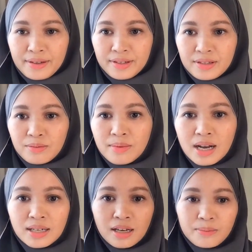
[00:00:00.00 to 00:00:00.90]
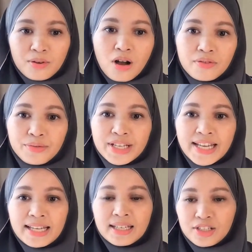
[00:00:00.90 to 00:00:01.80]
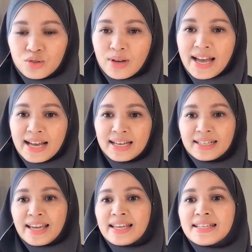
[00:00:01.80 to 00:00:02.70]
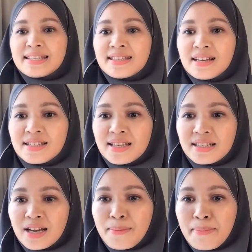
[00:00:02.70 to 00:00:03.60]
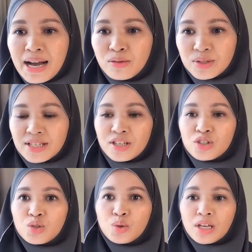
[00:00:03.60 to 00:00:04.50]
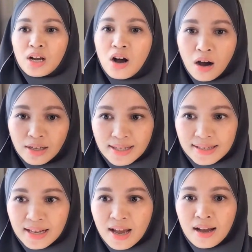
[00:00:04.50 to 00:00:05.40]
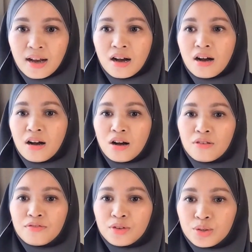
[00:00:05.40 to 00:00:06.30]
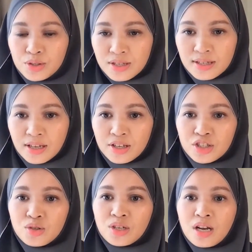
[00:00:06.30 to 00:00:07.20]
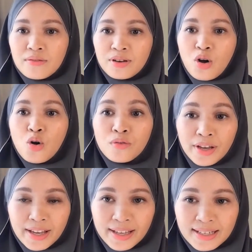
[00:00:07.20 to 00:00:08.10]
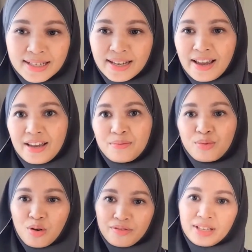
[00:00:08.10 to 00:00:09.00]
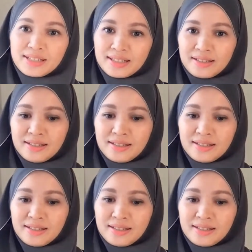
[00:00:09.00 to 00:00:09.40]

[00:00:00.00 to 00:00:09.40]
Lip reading: So markup of a retailer to add a certain amount to the cost of goods to cover overhead and profit.